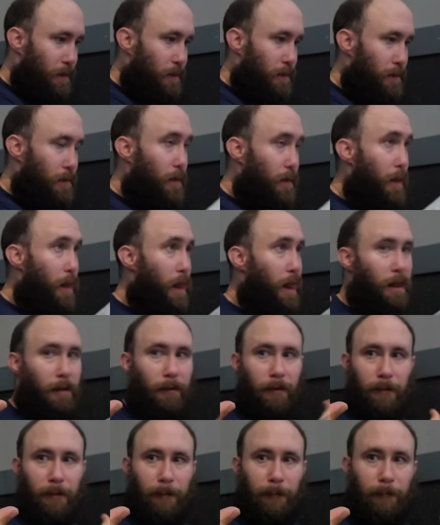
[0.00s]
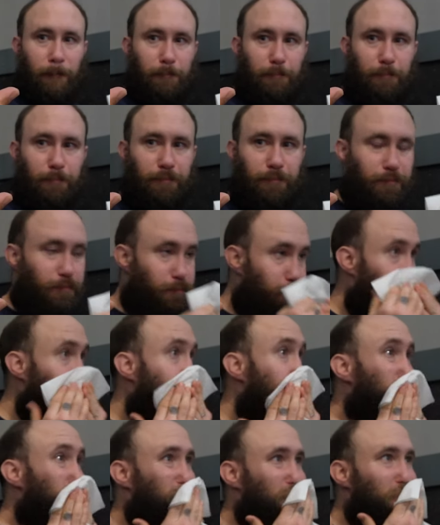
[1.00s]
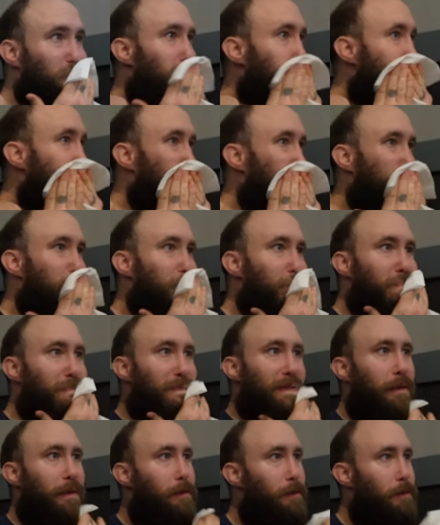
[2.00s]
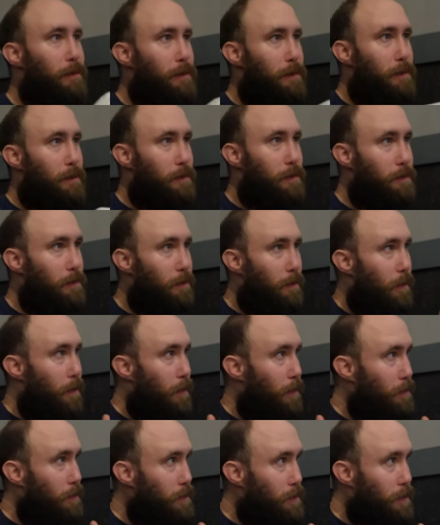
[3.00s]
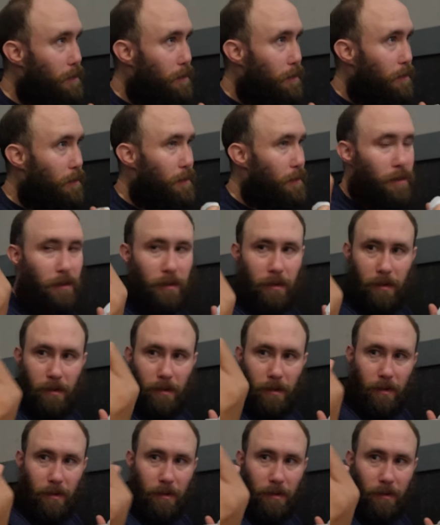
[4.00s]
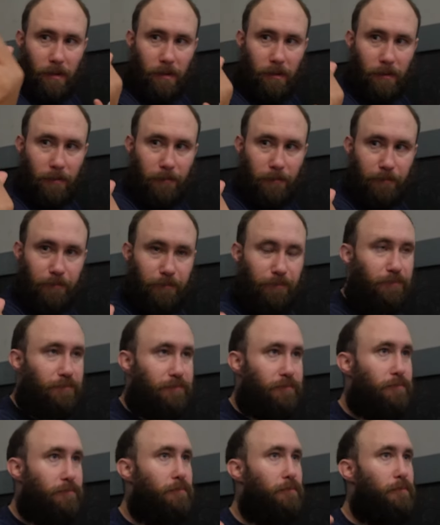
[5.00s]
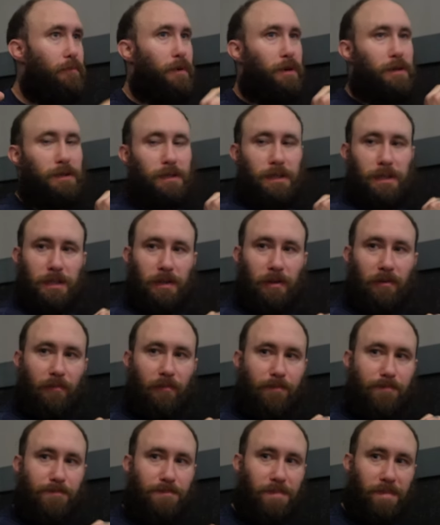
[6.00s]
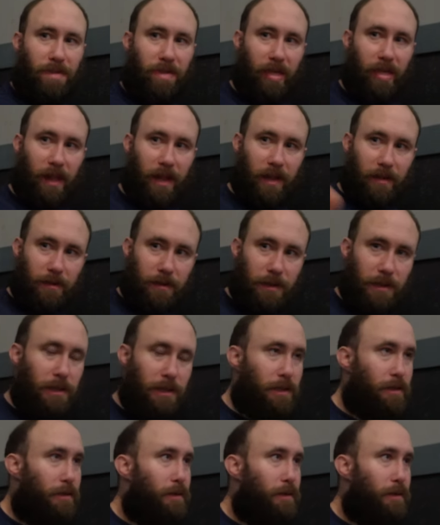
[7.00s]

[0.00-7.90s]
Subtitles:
[no speech]